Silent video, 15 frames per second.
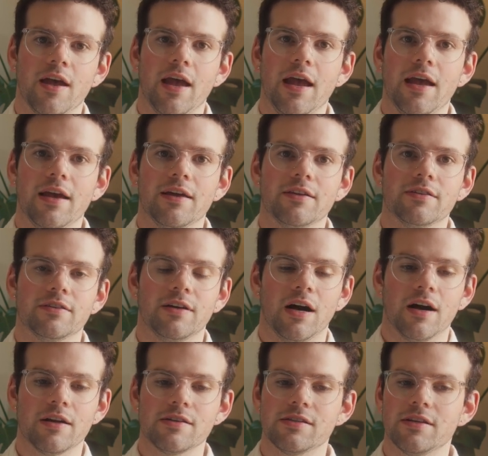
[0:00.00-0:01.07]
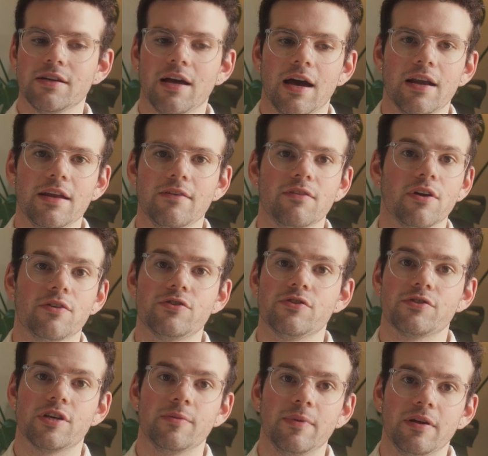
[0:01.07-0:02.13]
and honestly I didn't even know if she
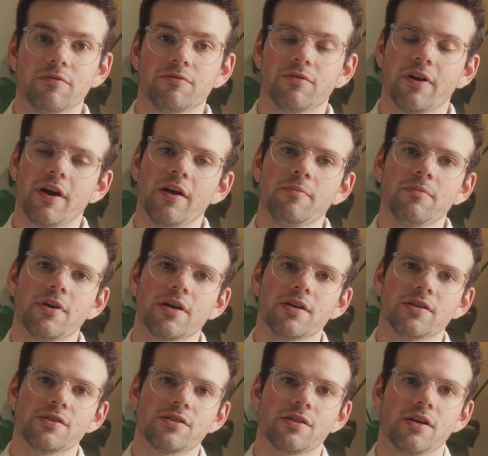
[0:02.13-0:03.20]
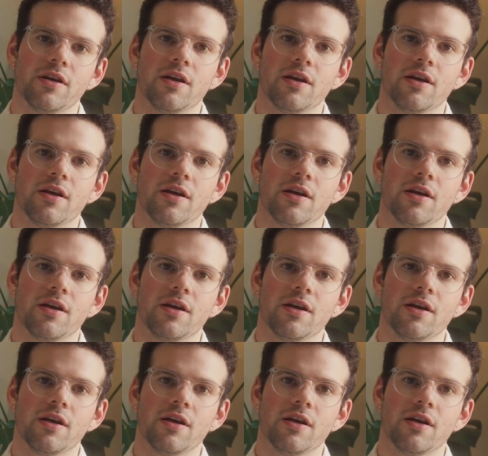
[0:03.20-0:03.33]
was going to be in frame because